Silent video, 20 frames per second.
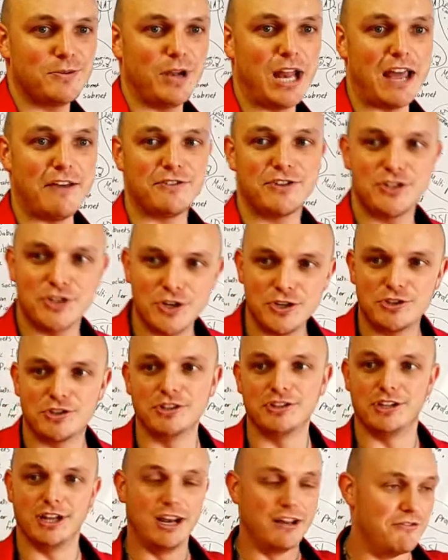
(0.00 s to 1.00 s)
will have
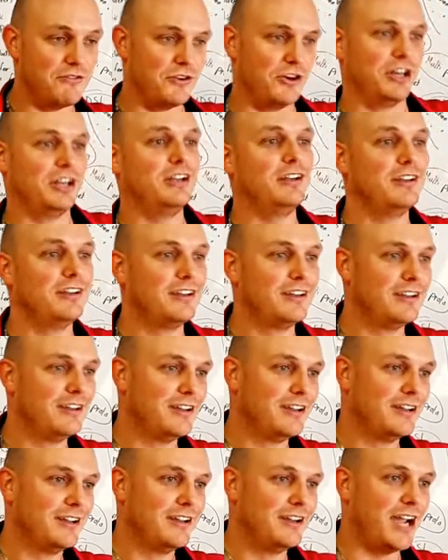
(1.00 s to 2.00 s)
certain delivery
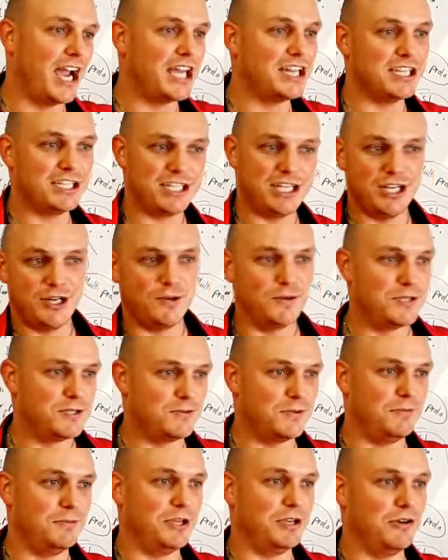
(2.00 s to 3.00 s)
and the sequence
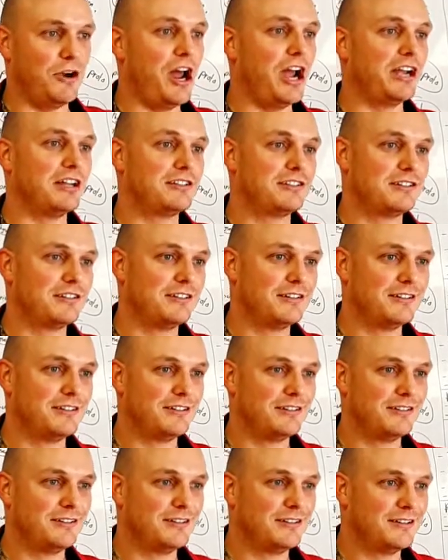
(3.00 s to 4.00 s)
will be right.
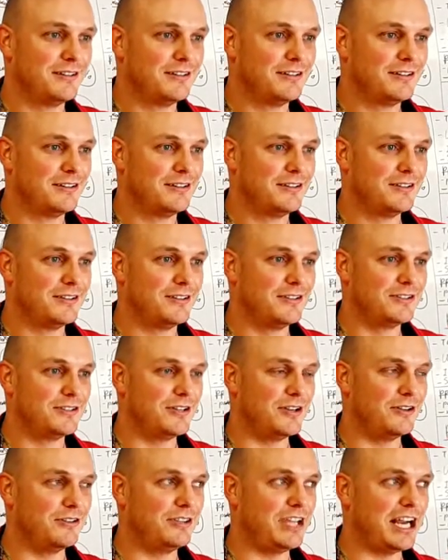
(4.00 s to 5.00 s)

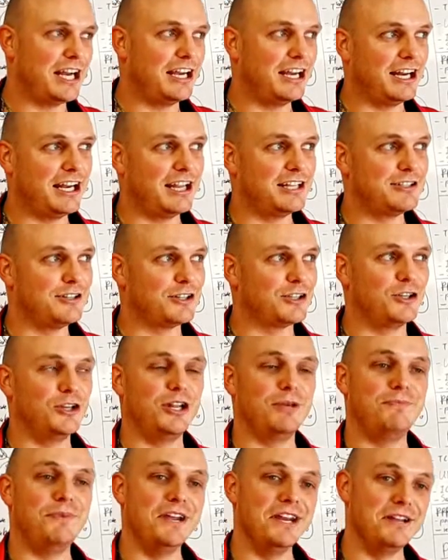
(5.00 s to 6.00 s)
So technically it's not
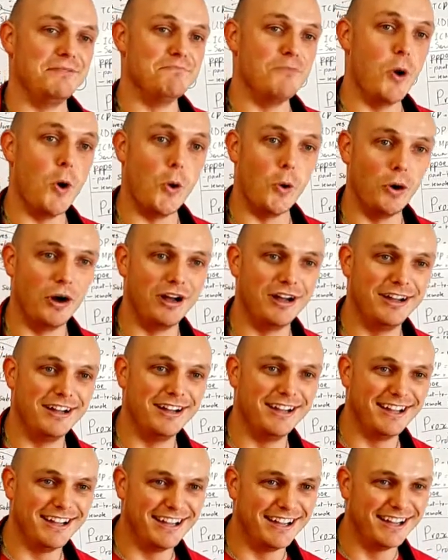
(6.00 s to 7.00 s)
UDP anymore.
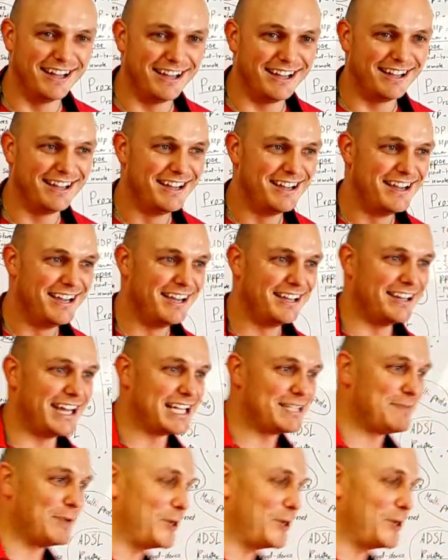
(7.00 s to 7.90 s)
That's